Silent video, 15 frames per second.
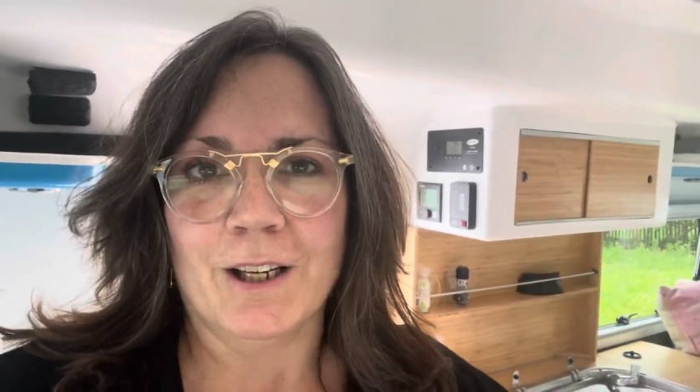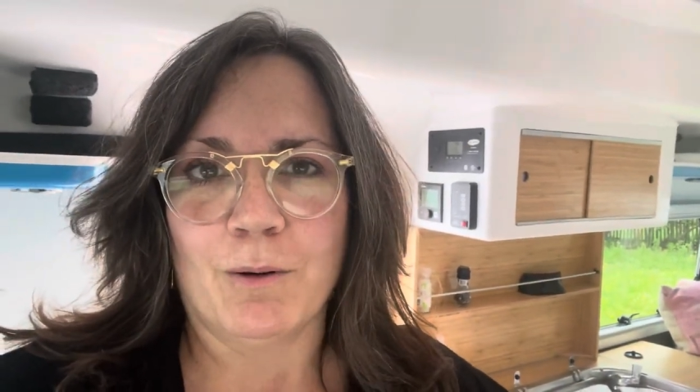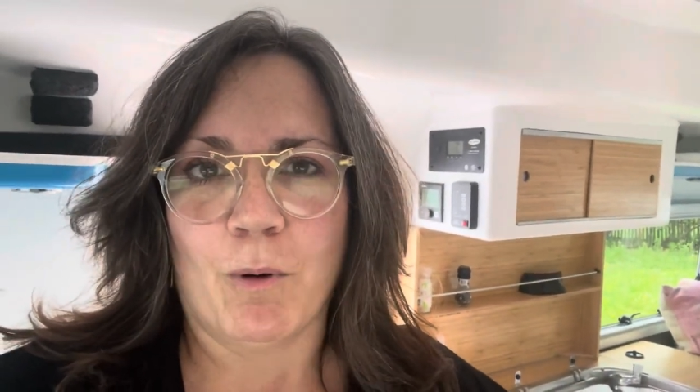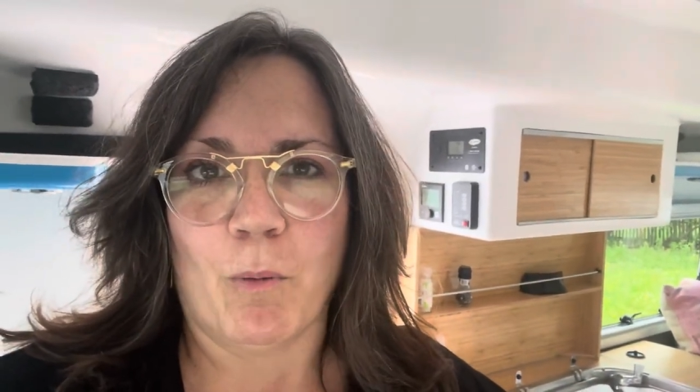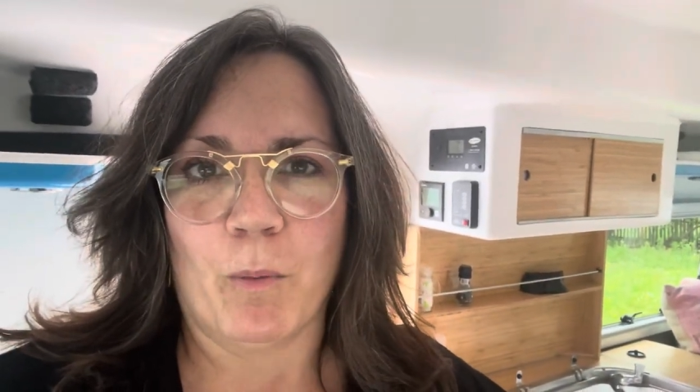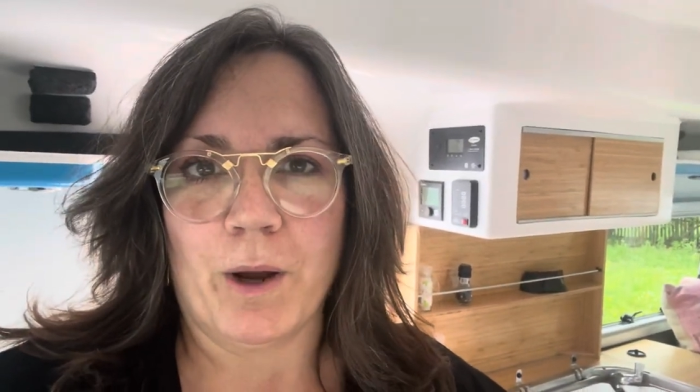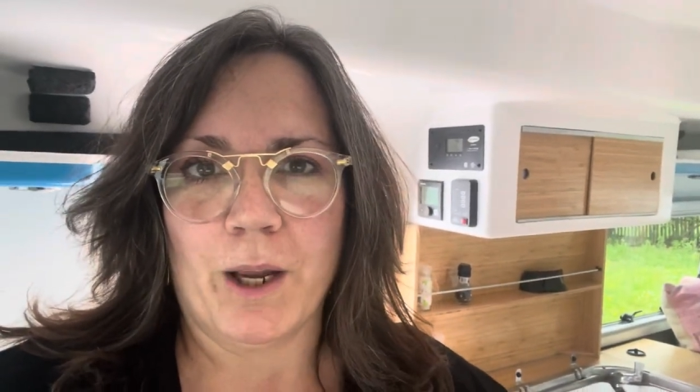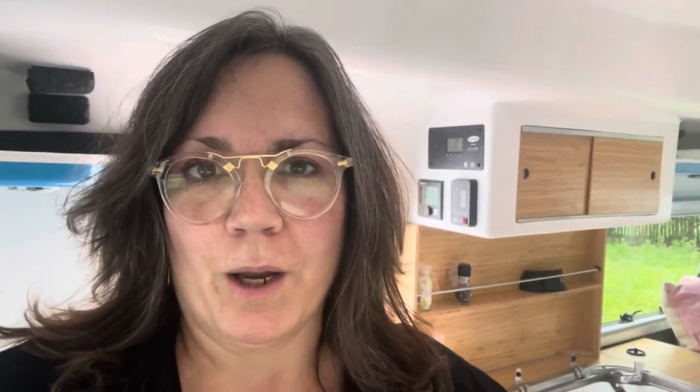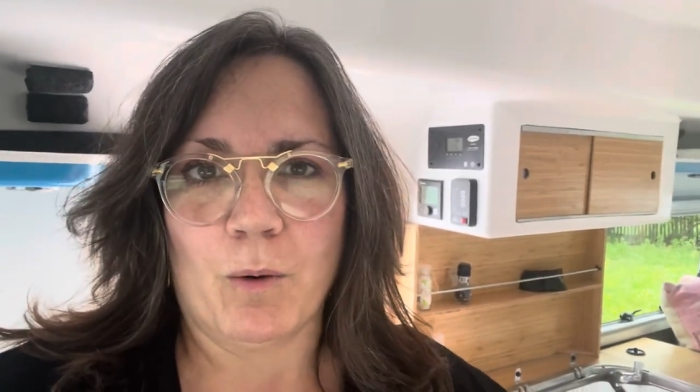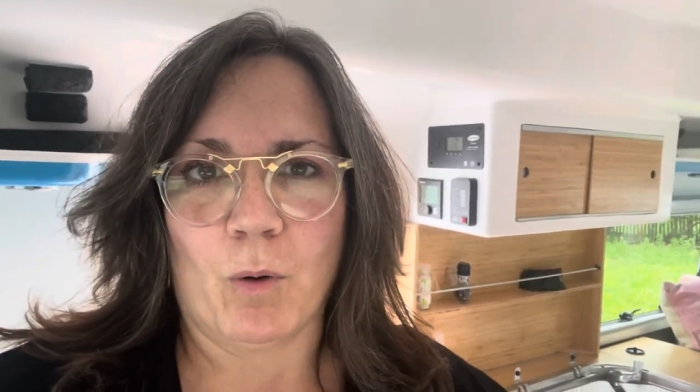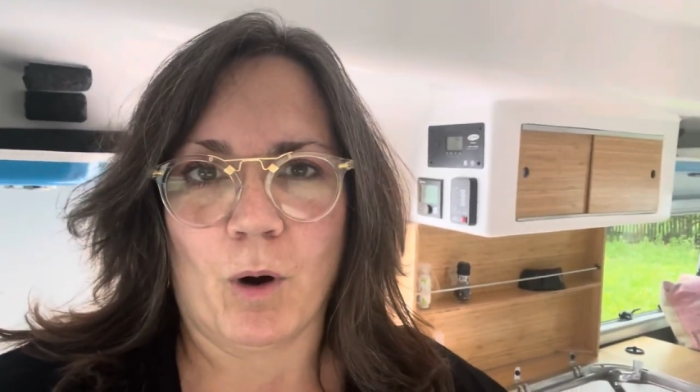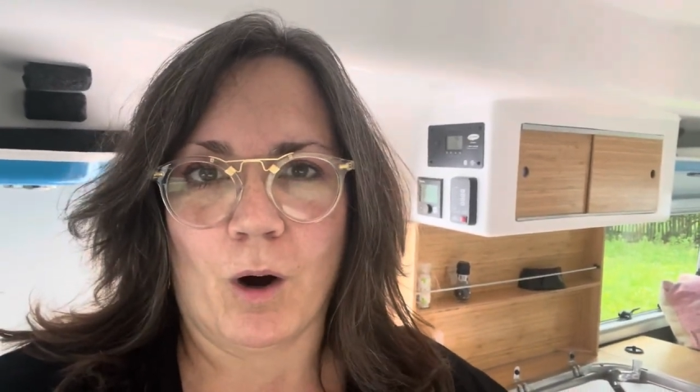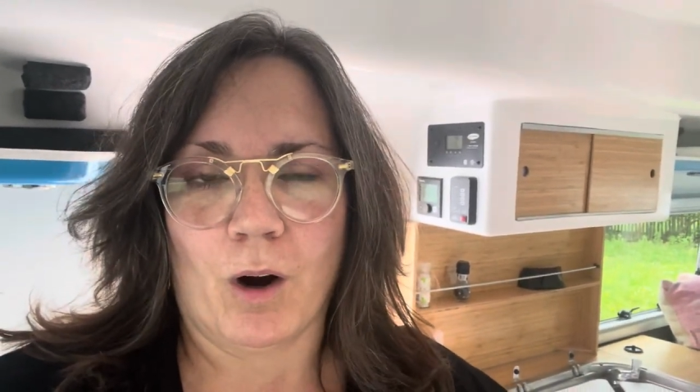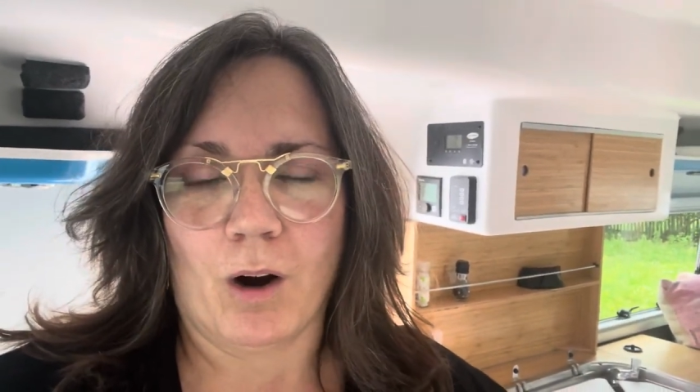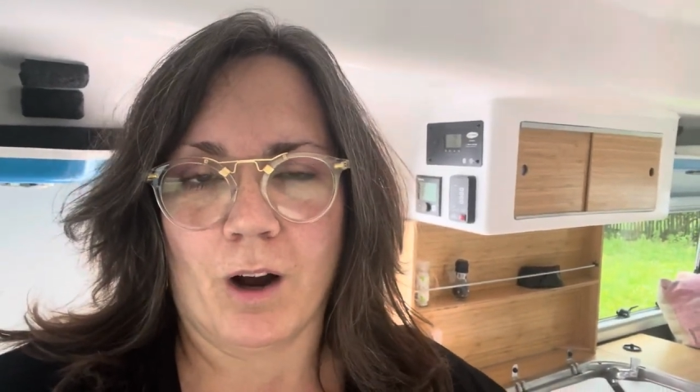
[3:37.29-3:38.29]
when we
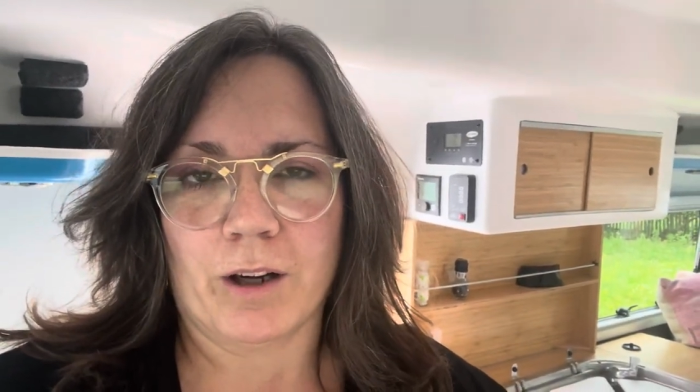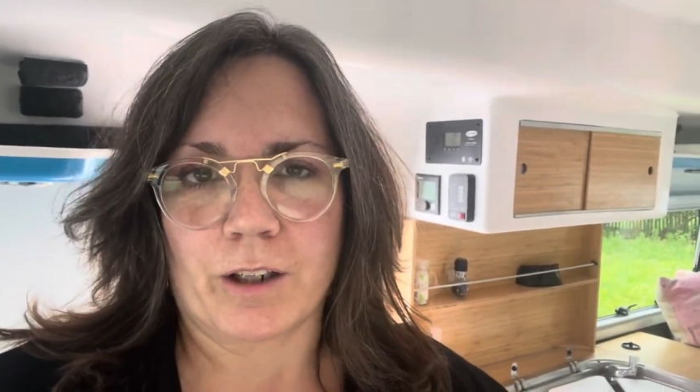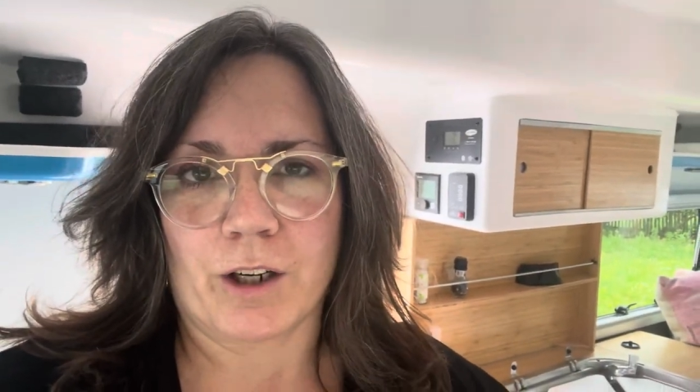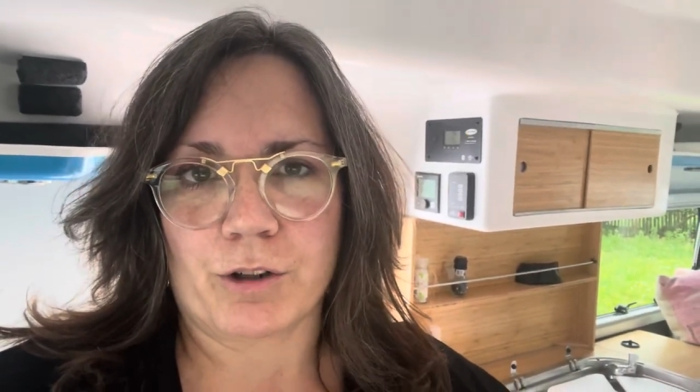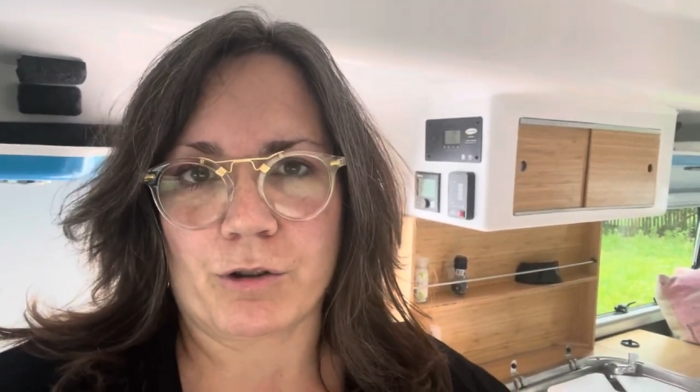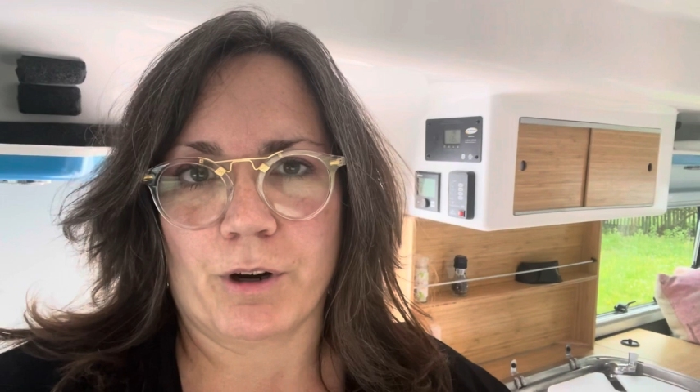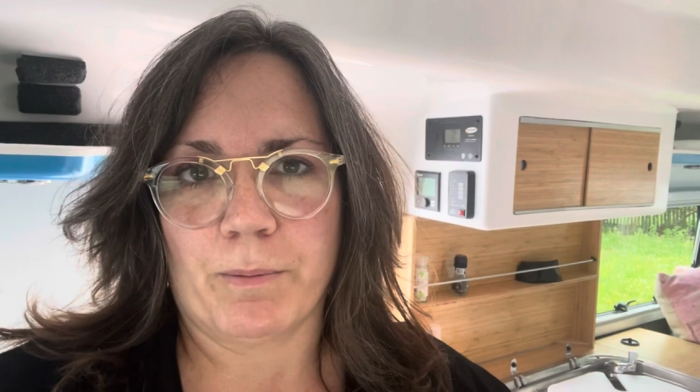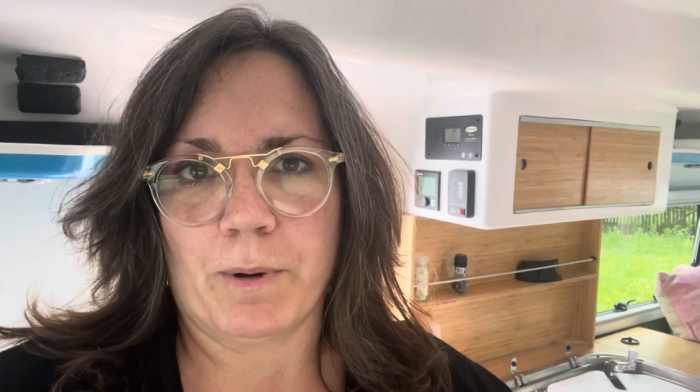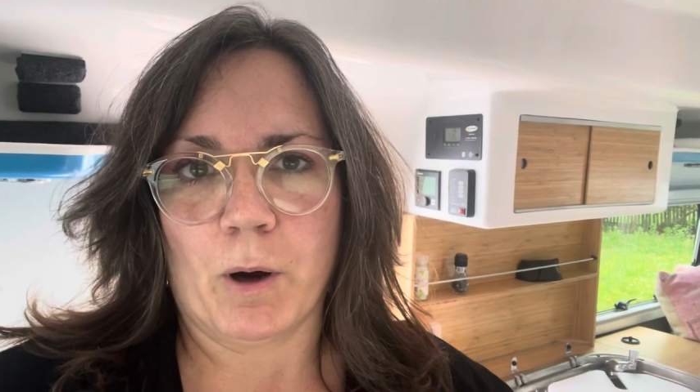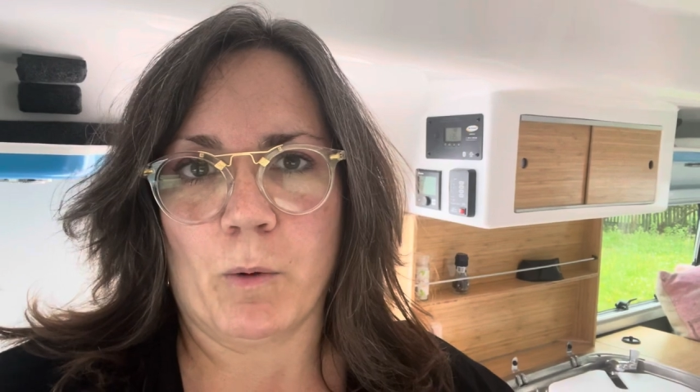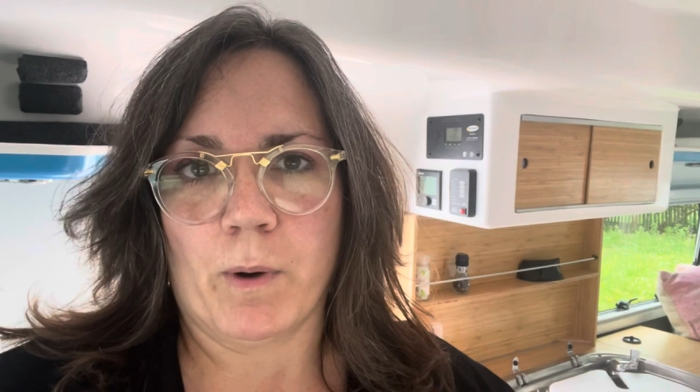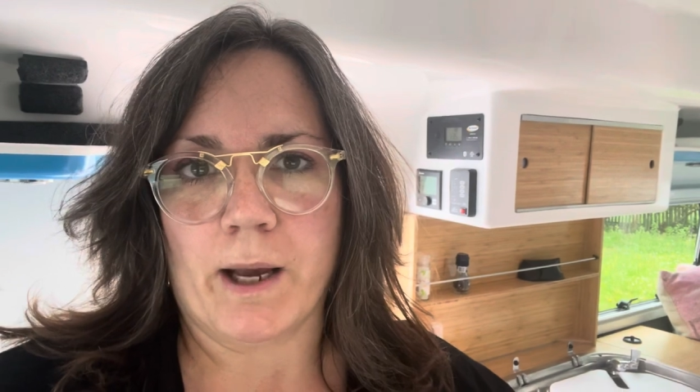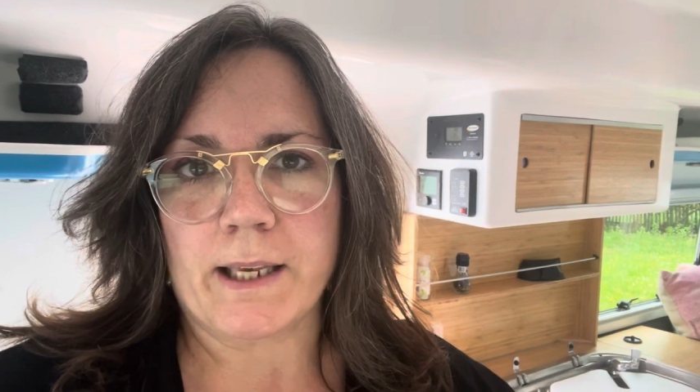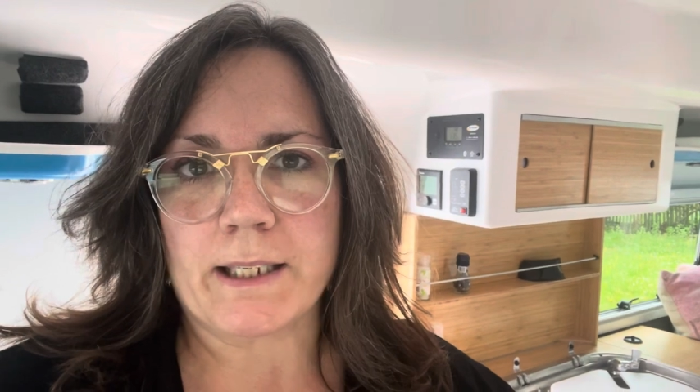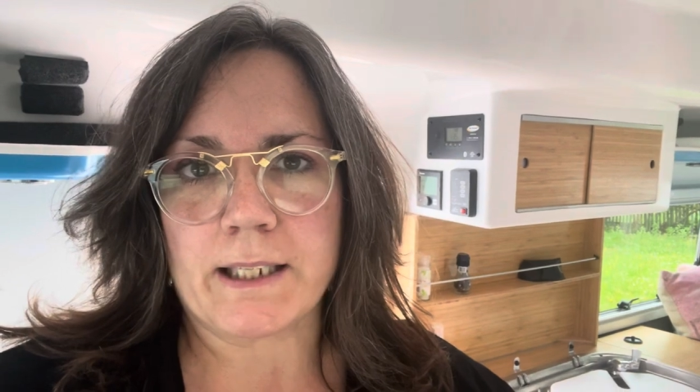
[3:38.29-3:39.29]
were on our trip out
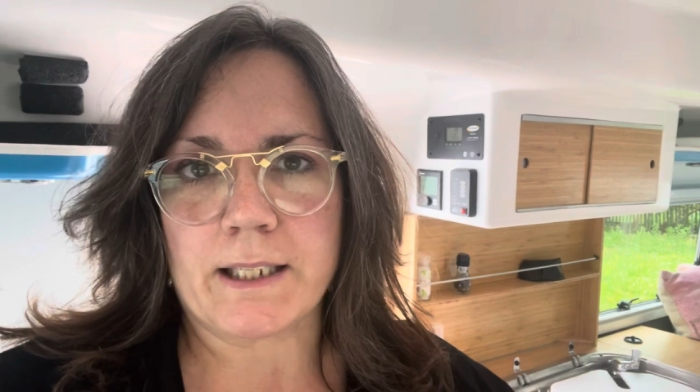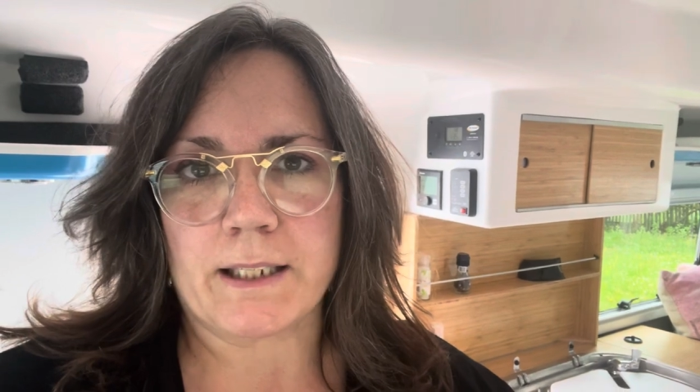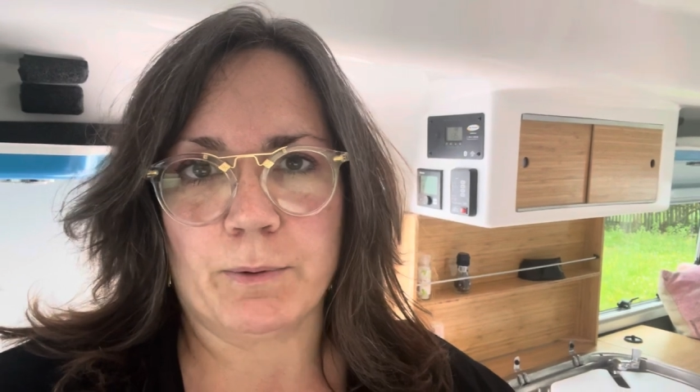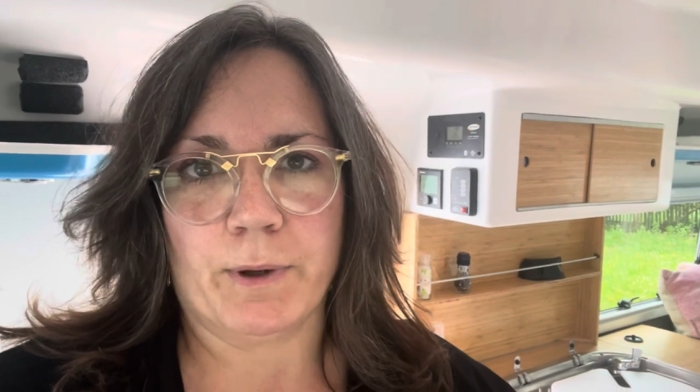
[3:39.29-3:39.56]
west.